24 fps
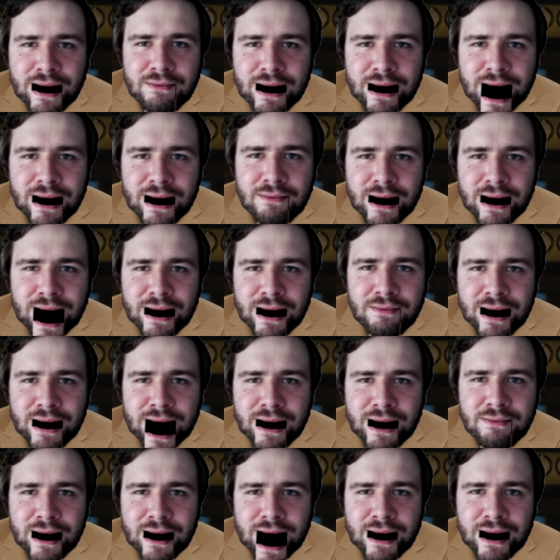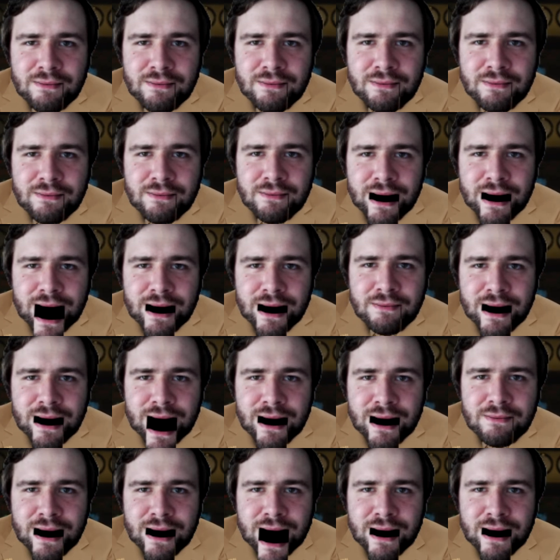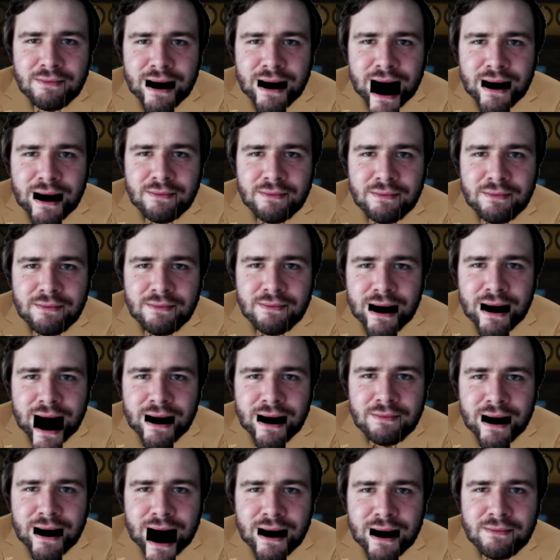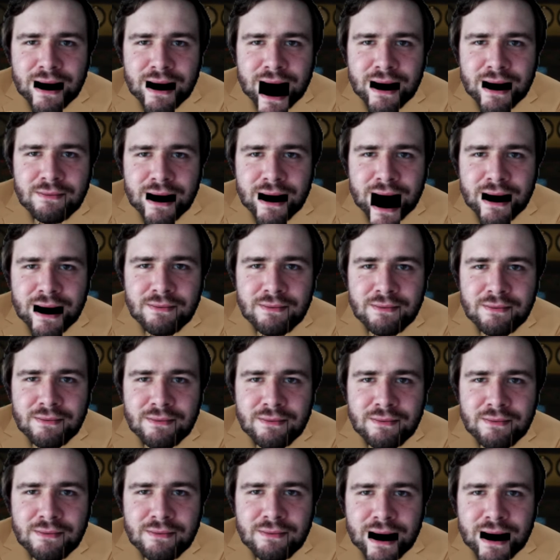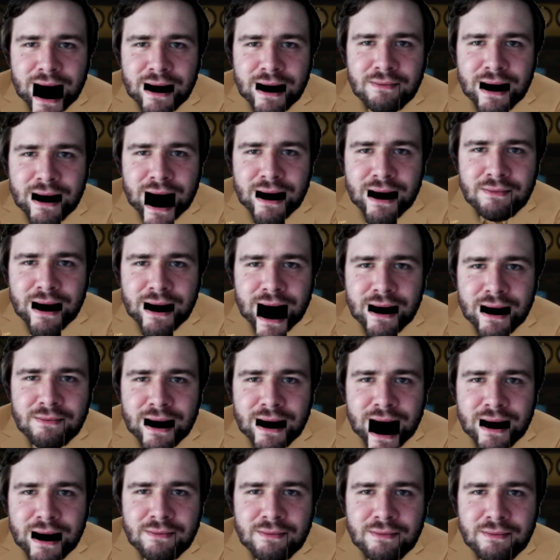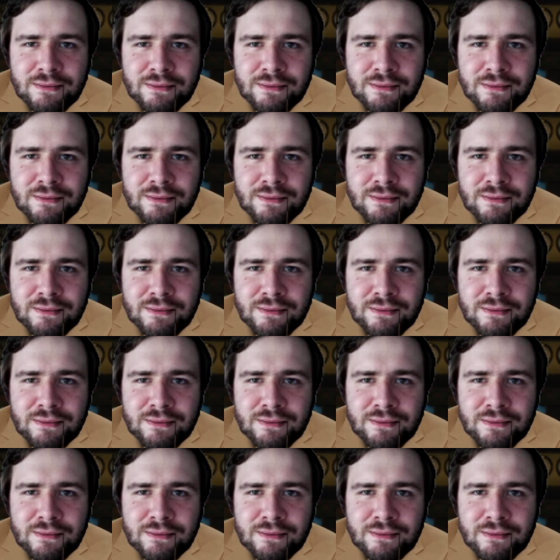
So we see a kind of rocket salvo let off by the heroine that we're following.